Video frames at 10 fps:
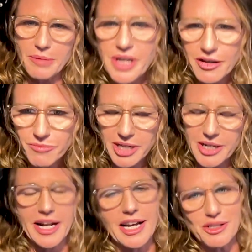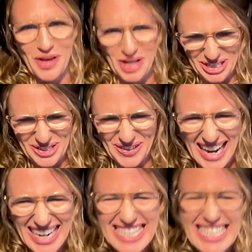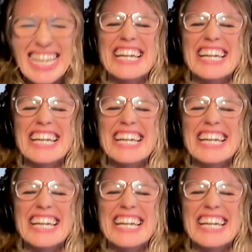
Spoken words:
and pavement and asphalt, right?